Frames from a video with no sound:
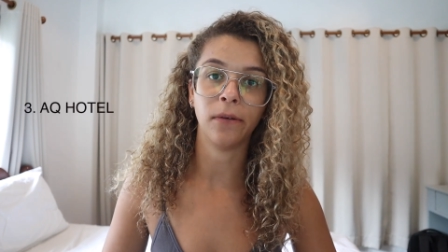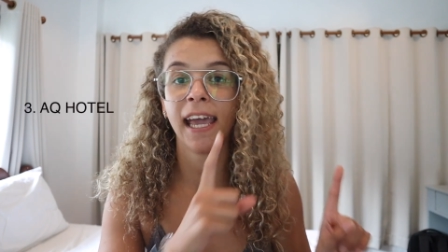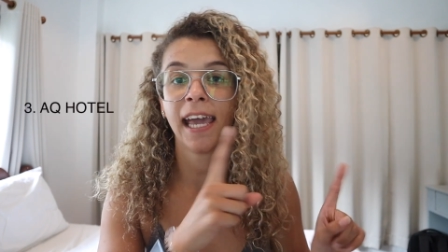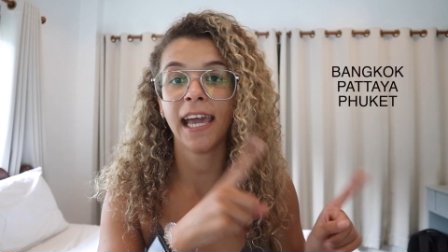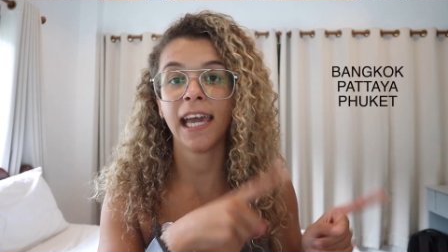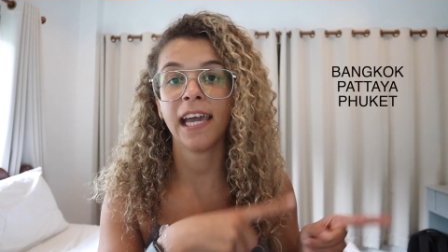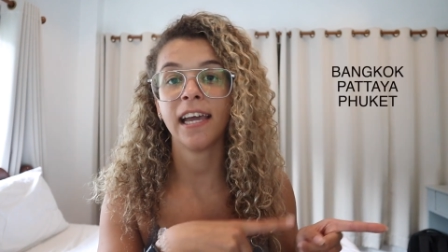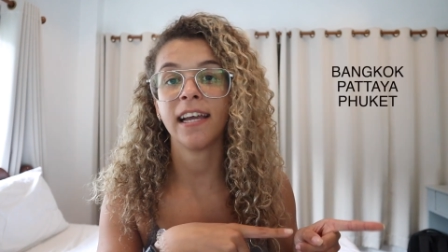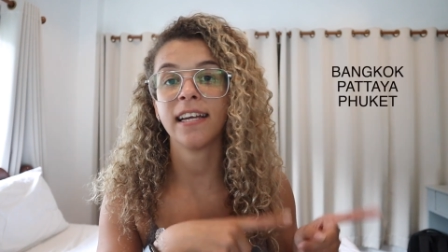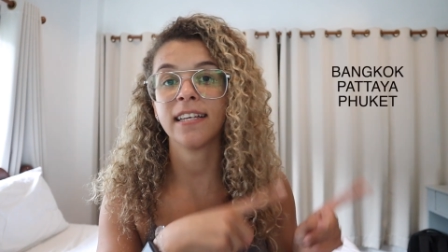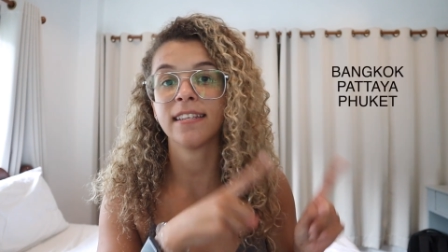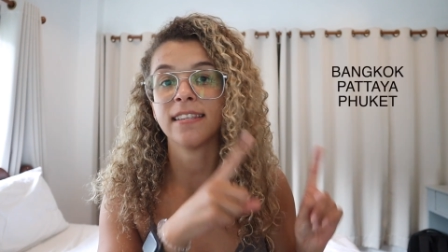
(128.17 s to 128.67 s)

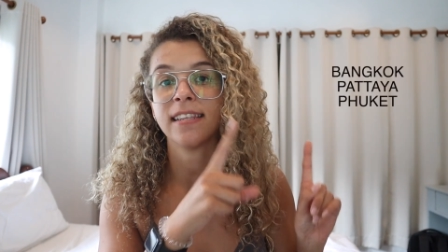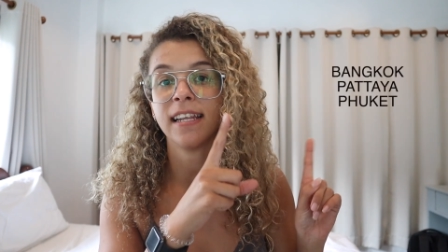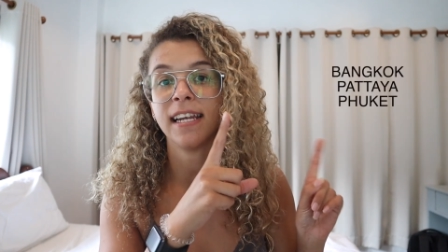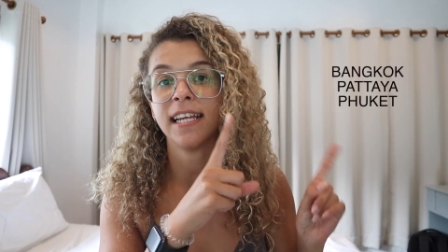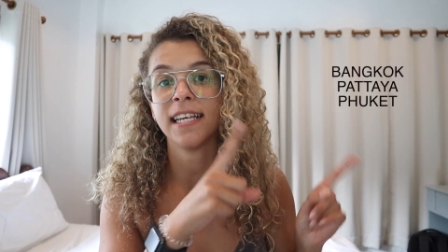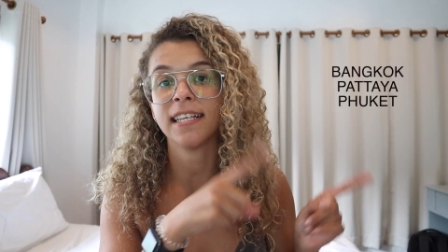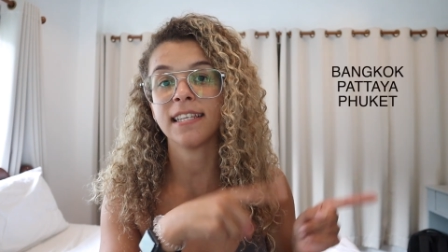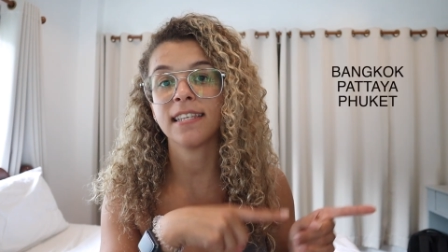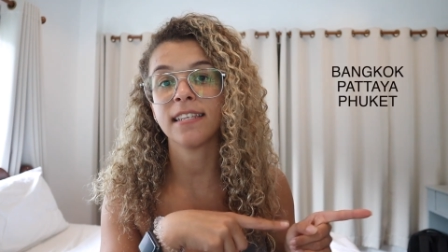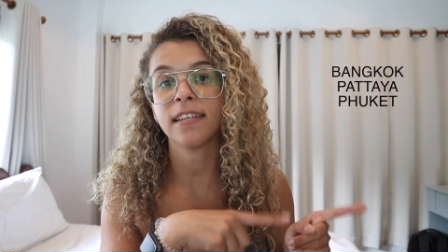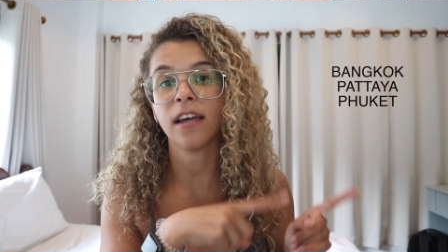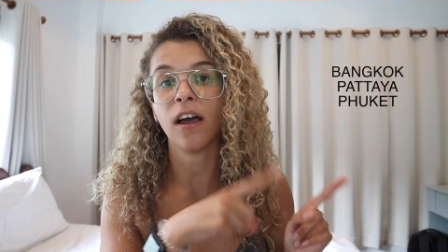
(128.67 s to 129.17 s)
Here's the
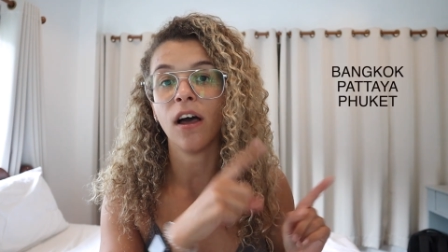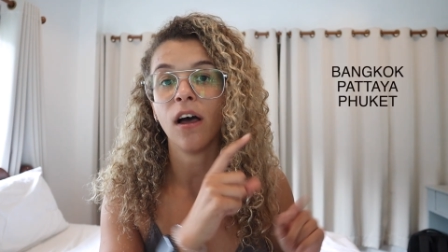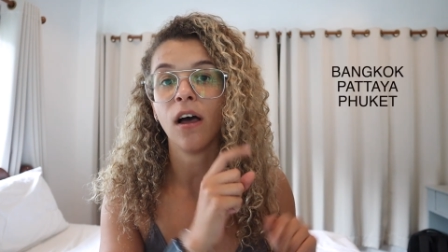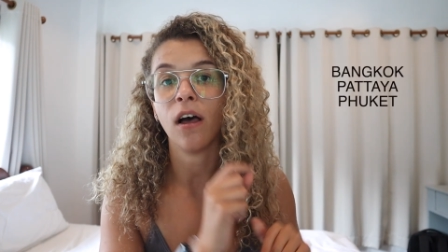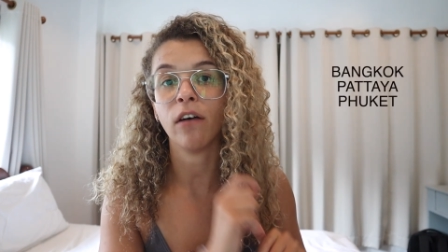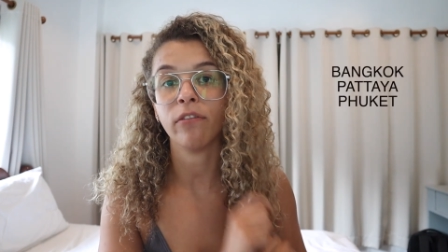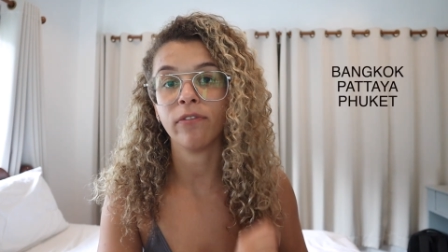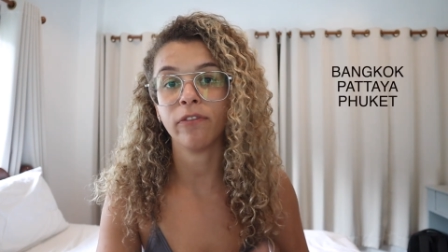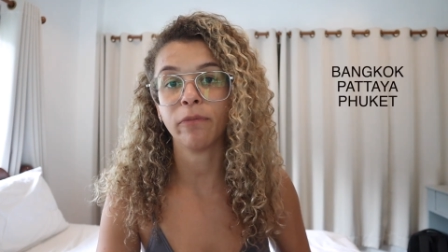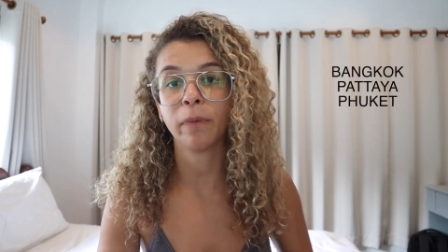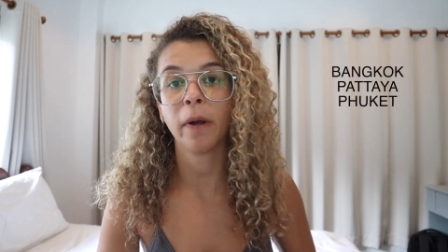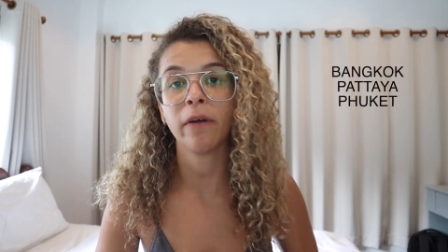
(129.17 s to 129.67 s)
list
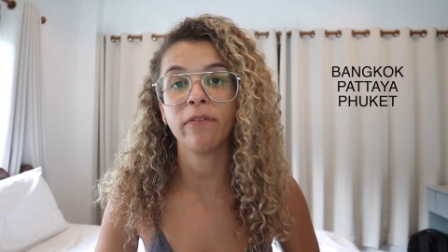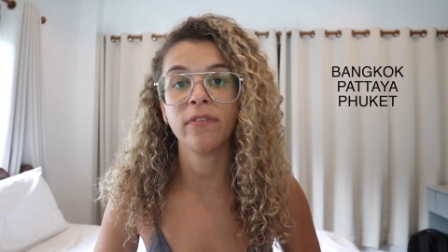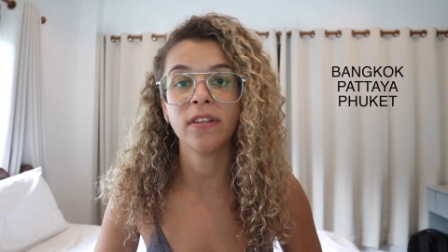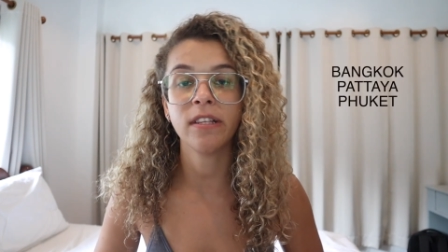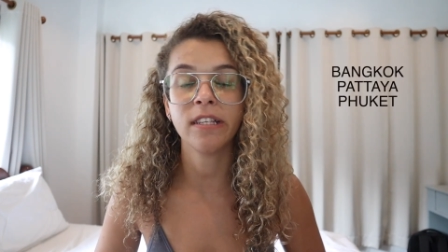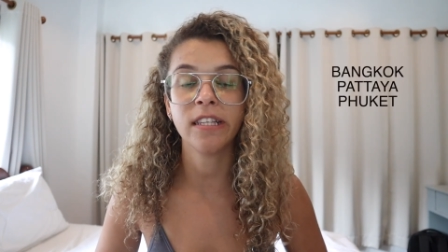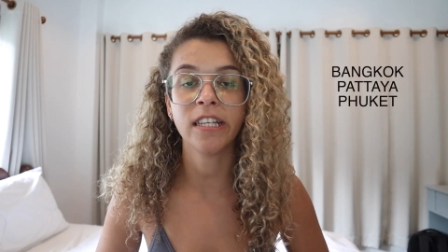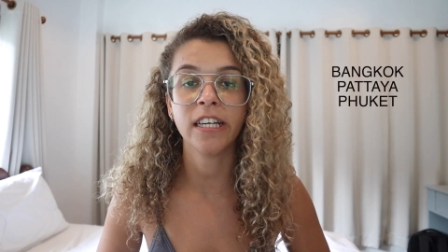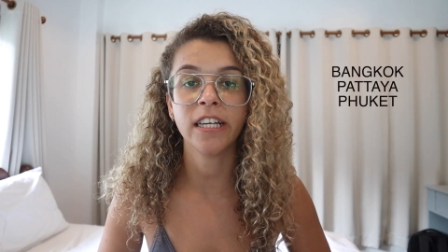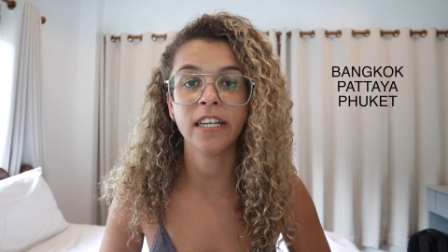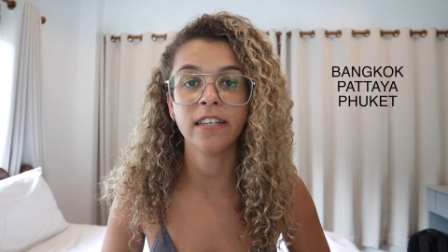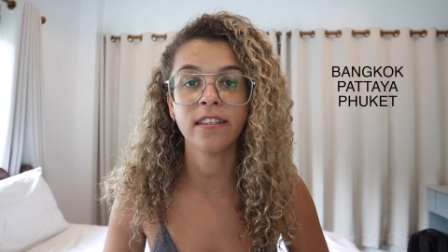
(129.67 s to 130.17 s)
of
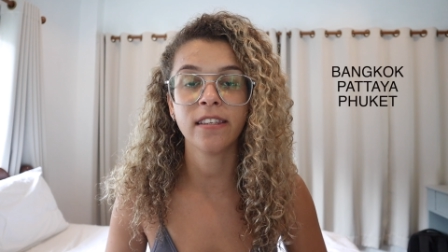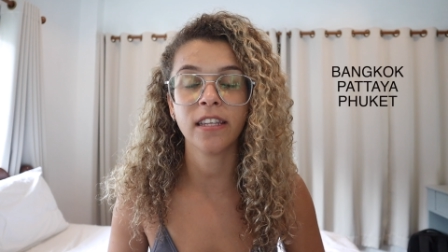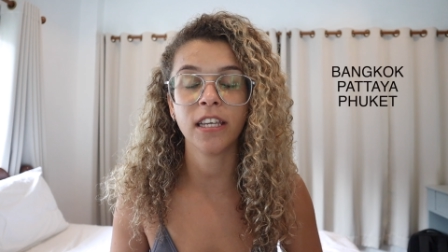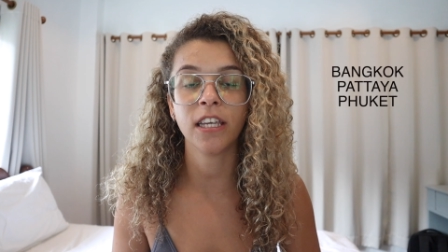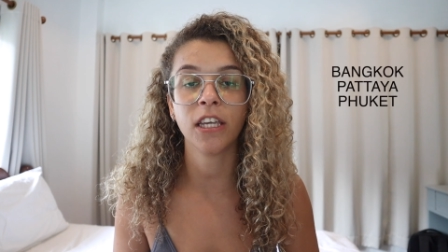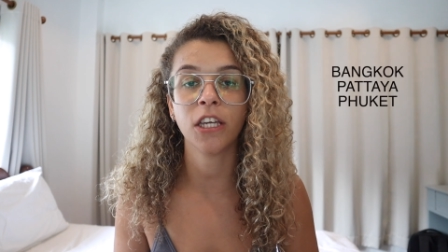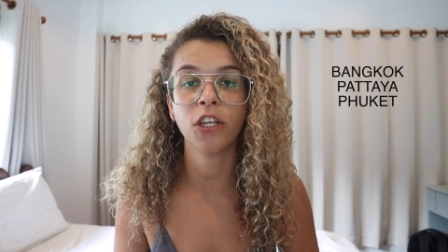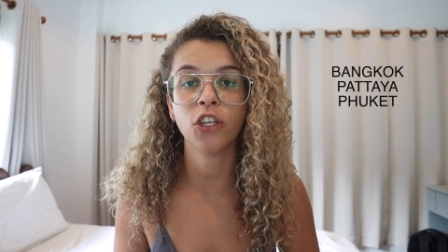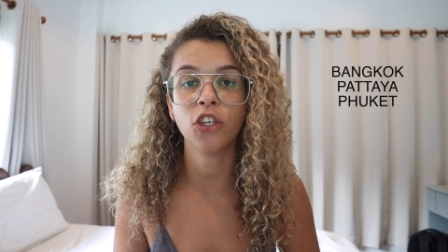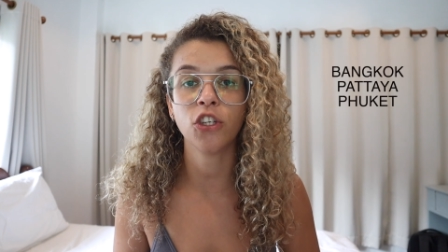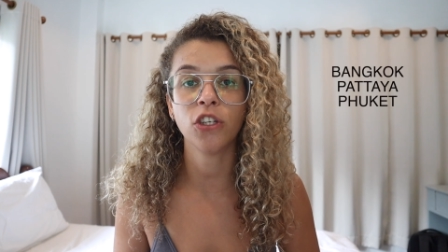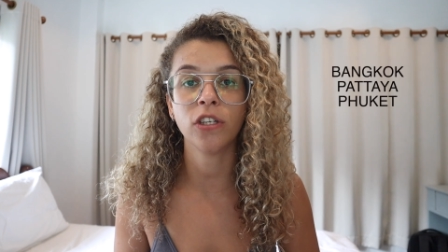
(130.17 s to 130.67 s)
provinces that you
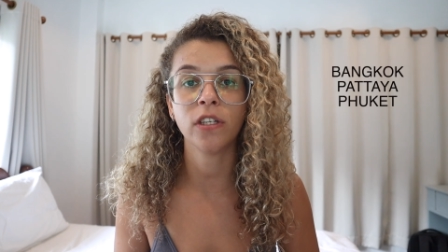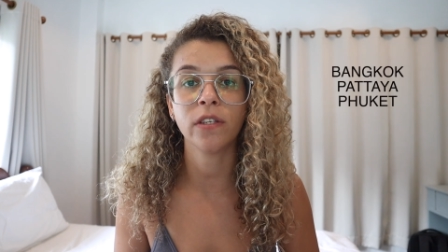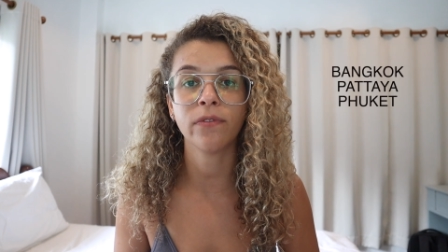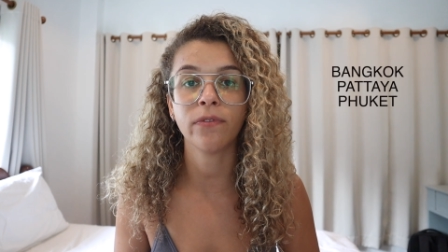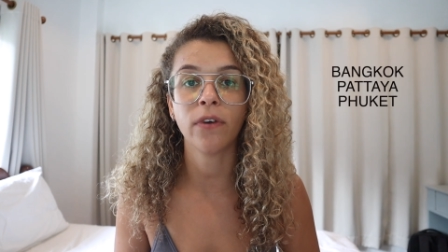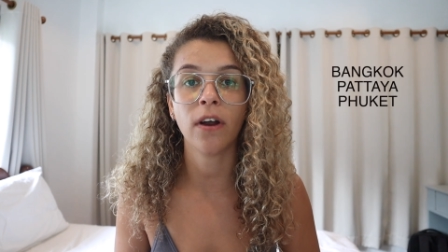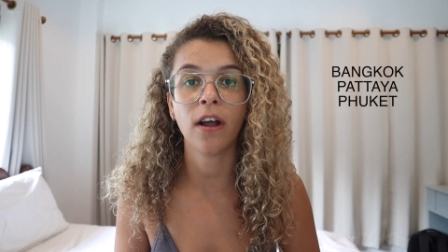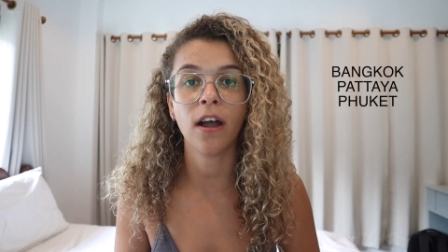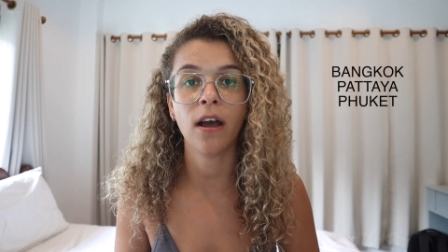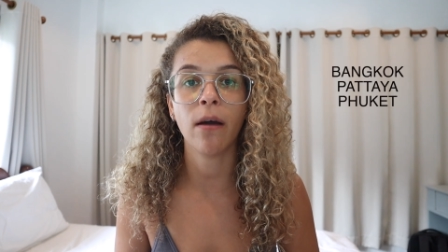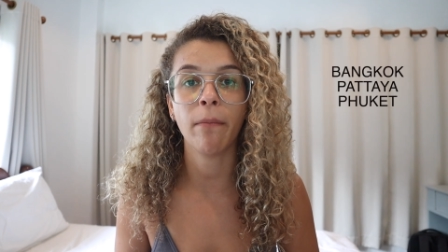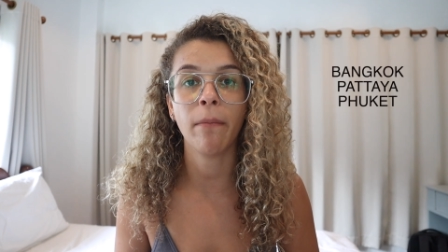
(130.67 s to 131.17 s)
can choose
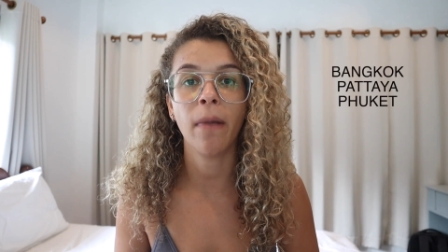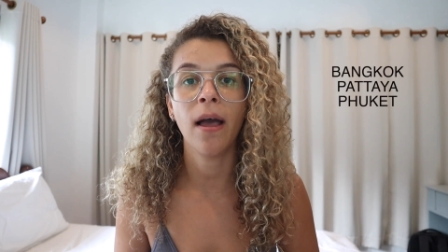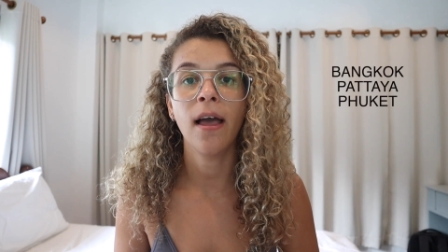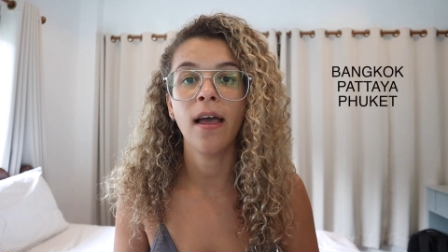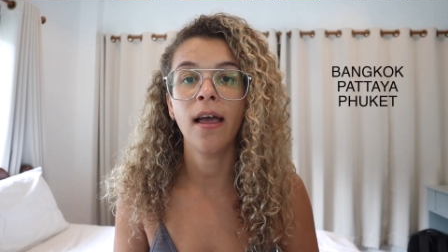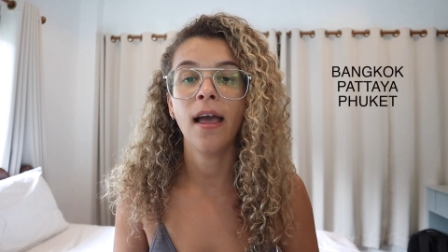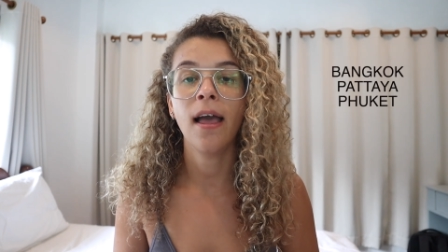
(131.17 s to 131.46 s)
from,